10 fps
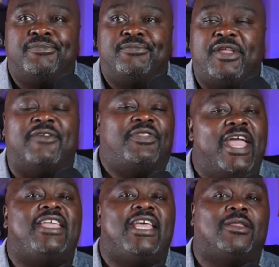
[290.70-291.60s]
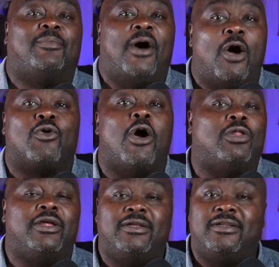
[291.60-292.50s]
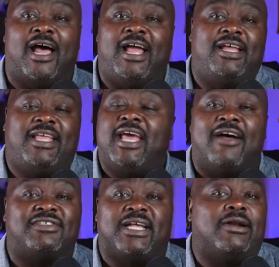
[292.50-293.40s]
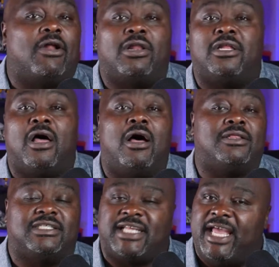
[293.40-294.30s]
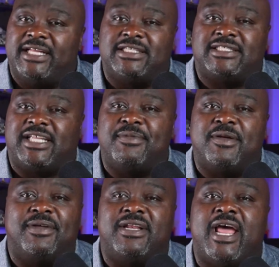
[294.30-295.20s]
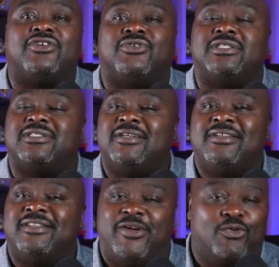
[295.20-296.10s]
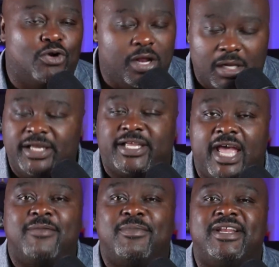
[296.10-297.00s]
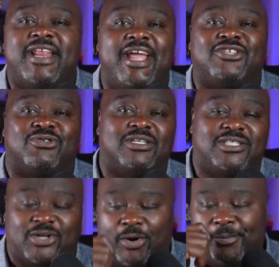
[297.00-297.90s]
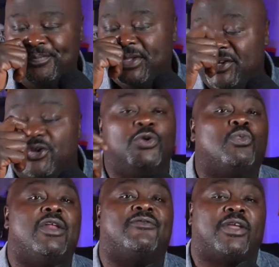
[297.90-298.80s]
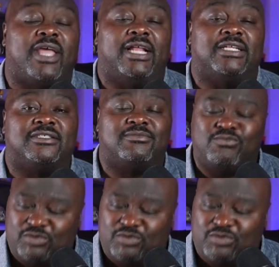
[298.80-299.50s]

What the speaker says: If they get the ball rolling, again, I've said it all along, this Kansas team can be dangerous. They really can be dangerous. So good win for Kansas.